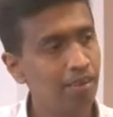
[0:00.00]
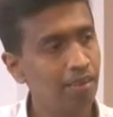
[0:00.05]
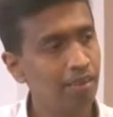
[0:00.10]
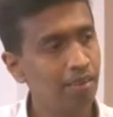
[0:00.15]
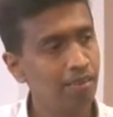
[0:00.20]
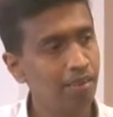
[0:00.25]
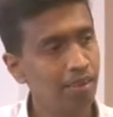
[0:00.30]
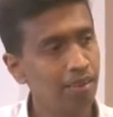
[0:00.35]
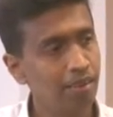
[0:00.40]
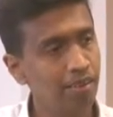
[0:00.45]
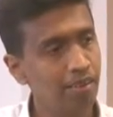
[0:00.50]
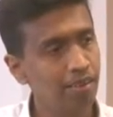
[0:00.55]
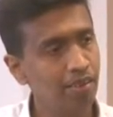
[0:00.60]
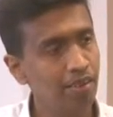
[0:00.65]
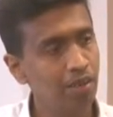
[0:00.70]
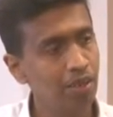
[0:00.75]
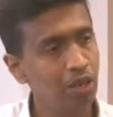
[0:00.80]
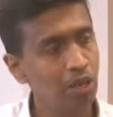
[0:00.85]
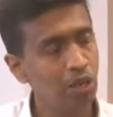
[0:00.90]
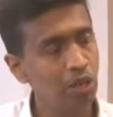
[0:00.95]
right?
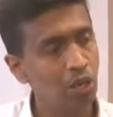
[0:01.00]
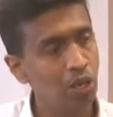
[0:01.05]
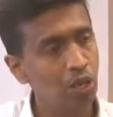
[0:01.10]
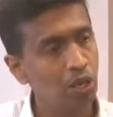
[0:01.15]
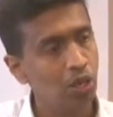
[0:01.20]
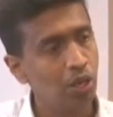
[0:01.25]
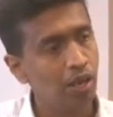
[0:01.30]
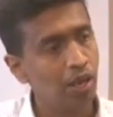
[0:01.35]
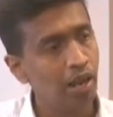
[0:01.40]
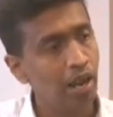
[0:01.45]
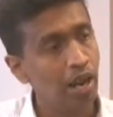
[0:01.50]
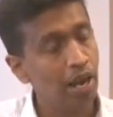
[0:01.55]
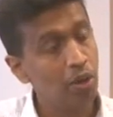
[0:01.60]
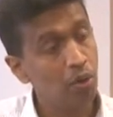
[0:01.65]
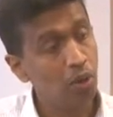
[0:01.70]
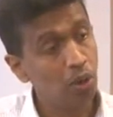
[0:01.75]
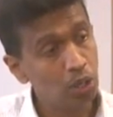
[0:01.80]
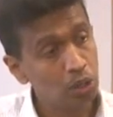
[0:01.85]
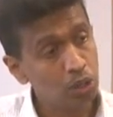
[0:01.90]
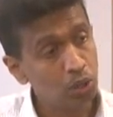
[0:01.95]
And
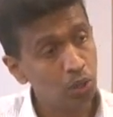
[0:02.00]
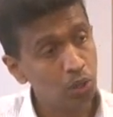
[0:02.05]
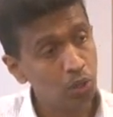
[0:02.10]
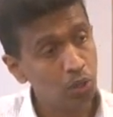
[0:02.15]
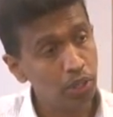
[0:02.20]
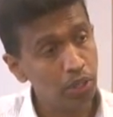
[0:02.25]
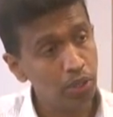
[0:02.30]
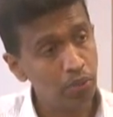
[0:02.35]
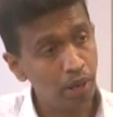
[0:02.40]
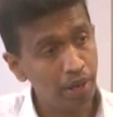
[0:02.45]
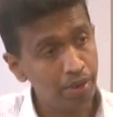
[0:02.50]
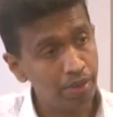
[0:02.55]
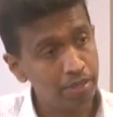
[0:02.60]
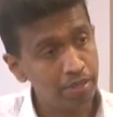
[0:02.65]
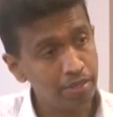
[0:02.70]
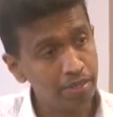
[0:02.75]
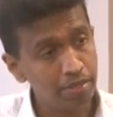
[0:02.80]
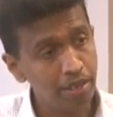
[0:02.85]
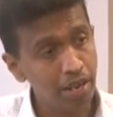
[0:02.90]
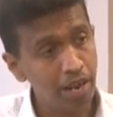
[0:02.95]
also you need to
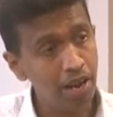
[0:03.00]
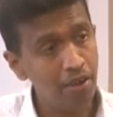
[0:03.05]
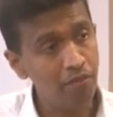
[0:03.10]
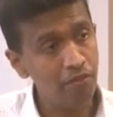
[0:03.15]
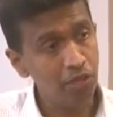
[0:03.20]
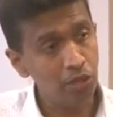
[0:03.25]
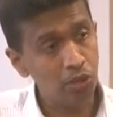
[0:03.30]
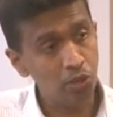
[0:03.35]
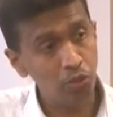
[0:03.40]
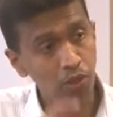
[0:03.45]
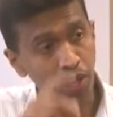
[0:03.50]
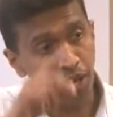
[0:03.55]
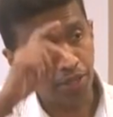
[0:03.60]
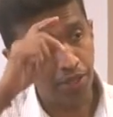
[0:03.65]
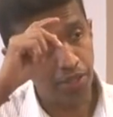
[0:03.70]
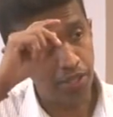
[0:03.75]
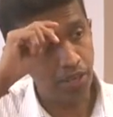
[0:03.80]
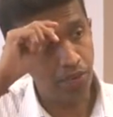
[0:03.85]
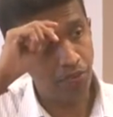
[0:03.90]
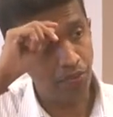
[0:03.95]
understand with your other